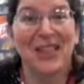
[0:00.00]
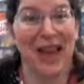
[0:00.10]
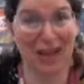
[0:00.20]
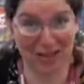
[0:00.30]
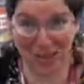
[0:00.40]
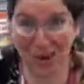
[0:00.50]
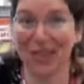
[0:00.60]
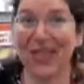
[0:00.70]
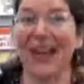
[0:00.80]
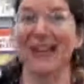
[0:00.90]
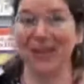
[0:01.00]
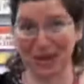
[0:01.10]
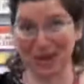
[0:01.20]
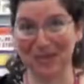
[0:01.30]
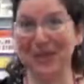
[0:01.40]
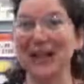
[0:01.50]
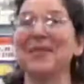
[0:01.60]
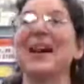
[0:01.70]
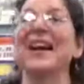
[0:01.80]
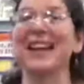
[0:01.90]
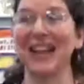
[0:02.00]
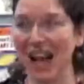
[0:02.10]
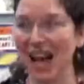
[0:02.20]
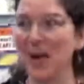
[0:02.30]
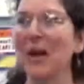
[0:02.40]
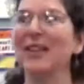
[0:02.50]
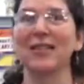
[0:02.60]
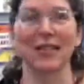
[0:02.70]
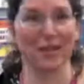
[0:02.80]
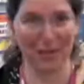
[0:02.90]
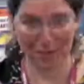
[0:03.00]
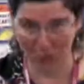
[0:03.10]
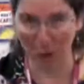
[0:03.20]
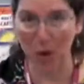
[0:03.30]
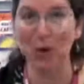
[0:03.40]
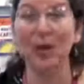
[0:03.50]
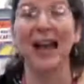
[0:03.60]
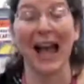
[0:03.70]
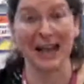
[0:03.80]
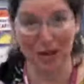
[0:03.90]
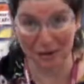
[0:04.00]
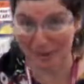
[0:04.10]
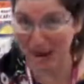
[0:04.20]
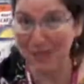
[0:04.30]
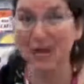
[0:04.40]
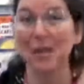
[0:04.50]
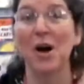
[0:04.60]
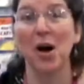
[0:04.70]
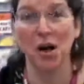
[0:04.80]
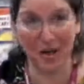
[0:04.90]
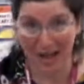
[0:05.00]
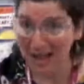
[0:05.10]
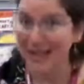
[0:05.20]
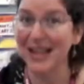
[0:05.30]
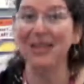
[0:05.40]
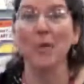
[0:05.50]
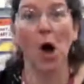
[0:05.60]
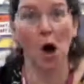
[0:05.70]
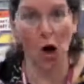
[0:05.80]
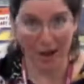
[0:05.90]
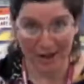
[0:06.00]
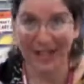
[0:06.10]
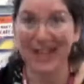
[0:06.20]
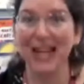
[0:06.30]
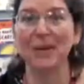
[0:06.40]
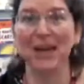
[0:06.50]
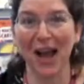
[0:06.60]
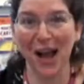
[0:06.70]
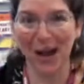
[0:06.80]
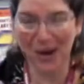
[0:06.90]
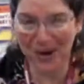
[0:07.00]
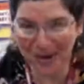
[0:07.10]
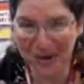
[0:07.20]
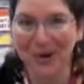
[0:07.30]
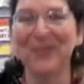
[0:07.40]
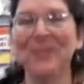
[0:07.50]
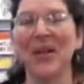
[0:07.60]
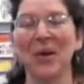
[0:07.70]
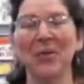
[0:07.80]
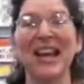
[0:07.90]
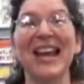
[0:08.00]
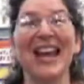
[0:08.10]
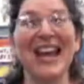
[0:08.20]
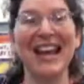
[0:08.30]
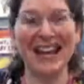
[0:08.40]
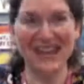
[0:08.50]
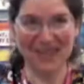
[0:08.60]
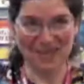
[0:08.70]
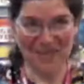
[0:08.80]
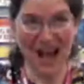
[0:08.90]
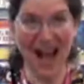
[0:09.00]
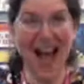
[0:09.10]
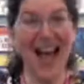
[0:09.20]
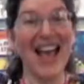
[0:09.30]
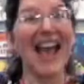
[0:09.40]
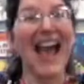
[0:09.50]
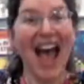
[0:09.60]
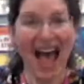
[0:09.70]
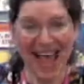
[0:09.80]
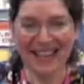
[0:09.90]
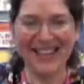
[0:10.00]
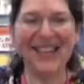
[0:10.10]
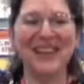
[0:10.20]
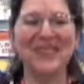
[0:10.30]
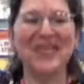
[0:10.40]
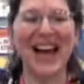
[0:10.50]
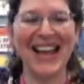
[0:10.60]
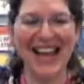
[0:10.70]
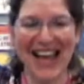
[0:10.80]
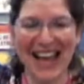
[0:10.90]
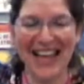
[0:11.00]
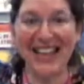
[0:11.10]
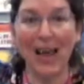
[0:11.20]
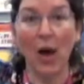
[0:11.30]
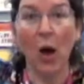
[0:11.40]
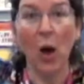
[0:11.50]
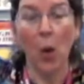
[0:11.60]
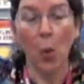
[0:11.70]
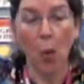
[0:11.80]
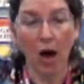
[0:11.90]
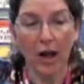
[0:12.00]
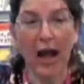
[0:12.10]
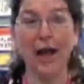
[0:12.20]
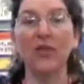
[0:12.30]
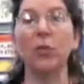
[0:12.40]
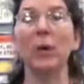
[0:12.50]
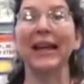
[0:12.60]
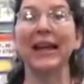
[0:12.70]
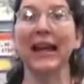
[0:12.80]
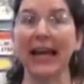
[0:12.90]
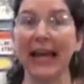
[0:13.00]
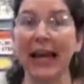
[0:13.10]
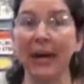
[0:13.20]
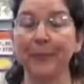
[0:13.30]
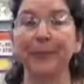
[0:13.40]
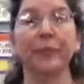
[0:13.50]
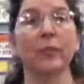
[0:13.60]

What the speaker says: That's what they taught me when I went to school. Can you remember them all? There's more. Here we go. With my hands on my head, what have we here?